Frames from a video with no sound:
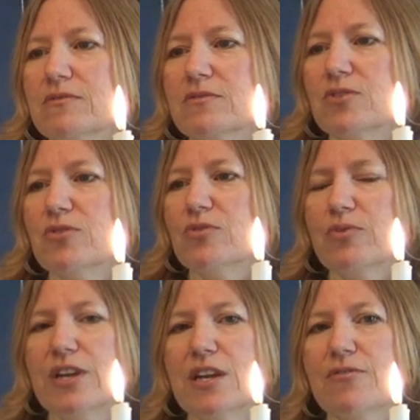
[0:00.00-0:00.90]
do the
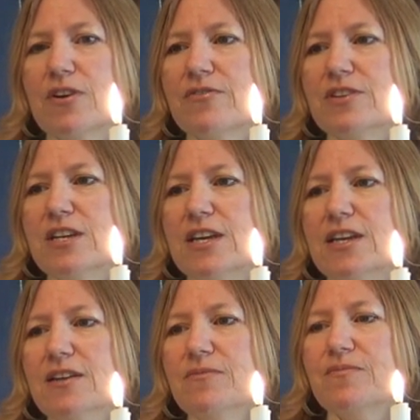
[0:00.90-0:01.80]
reading of the
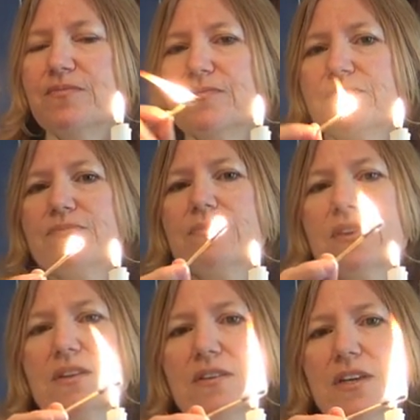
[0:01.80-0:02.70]
day.
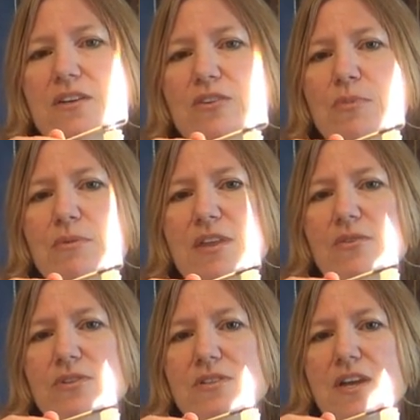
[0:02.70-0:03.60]
I don't know, maybe
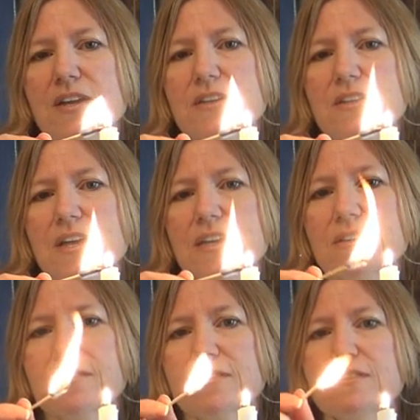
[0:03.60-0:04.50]
that one's not going to
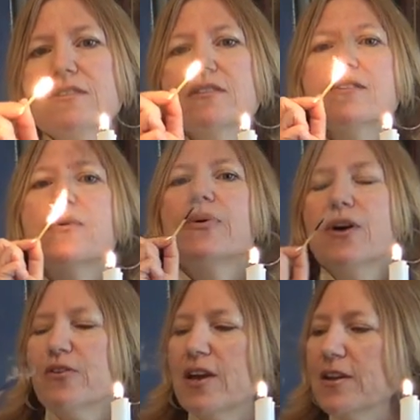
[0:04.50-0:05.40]
light.
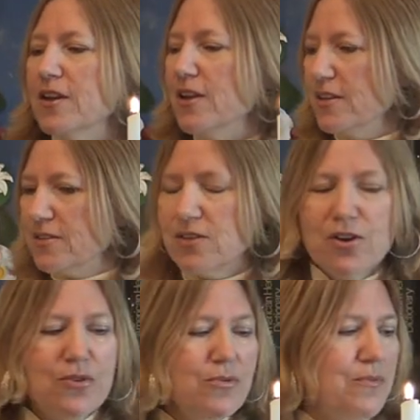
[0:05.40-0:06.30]
Okay,
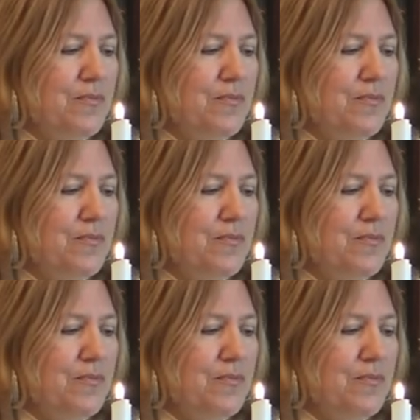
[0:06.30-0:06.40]
so